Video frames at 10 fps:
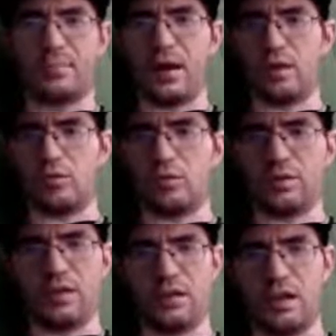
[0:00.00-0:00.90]
about
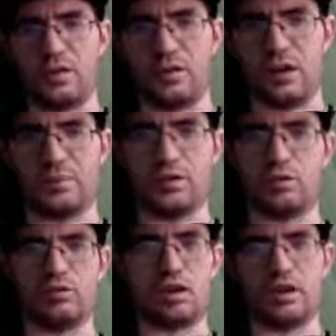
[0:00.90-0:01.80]
one another. I mean,
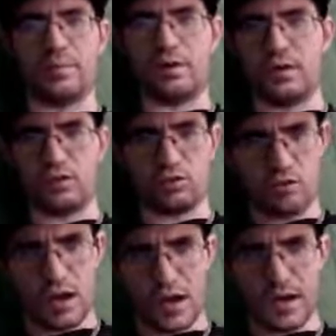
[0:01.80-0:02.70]
you're talking about like
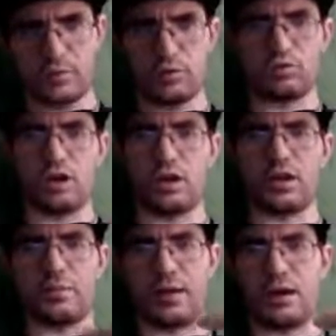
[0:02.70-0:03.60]
trap. You're talking
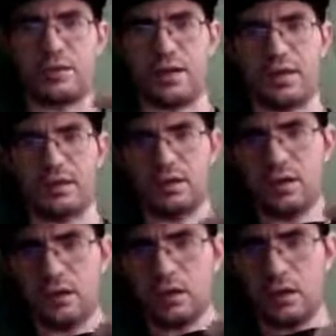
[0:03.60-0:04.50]
about like
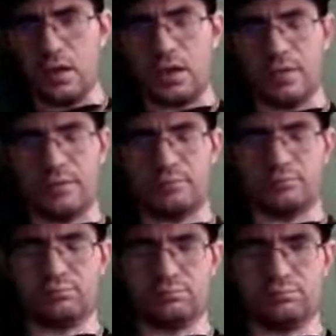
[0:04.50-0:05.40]
um,
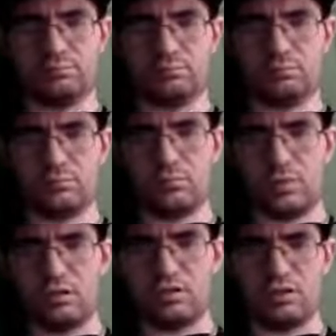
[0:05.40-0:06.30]

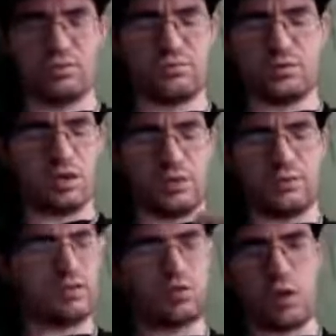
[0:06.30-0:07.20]
just
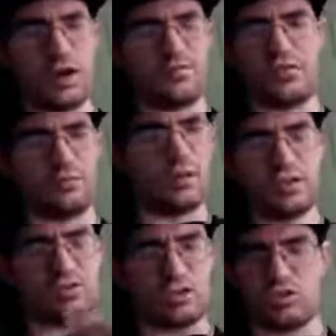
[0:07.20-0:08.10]
there's quite a few of them. Not
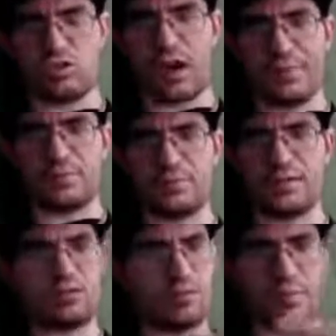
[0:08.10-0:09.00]
just trapped, but
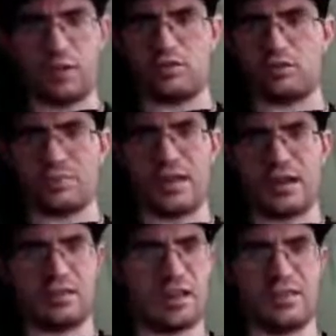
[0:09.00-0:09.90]
there's a bunch of them
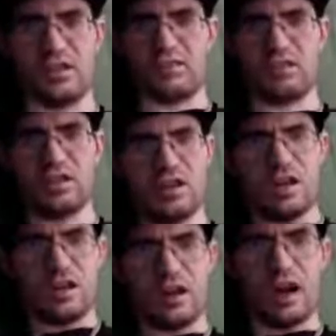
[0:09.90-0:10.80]
nowadays that's
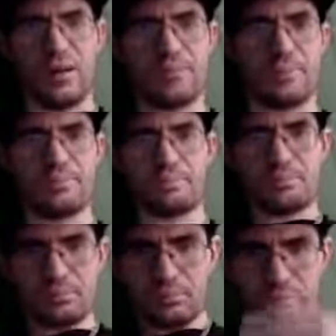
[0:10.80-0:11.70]
got
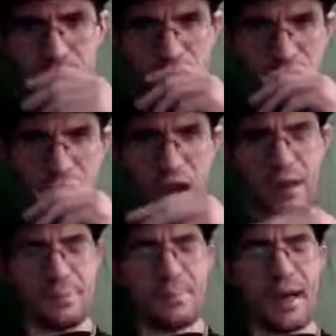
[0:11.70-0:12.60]

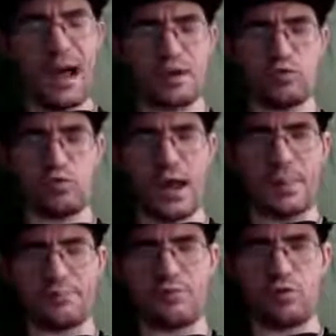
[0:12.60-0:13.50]
a bad
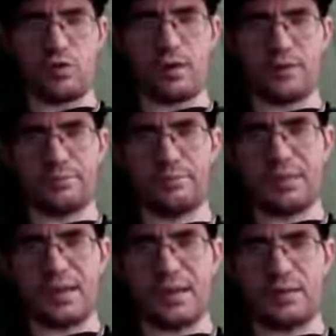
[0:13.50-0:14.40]
rep for
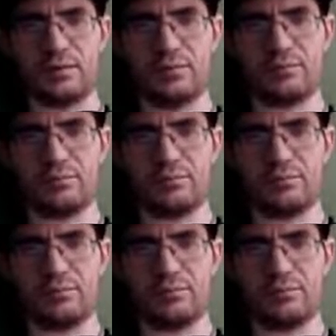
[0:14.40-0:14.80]
being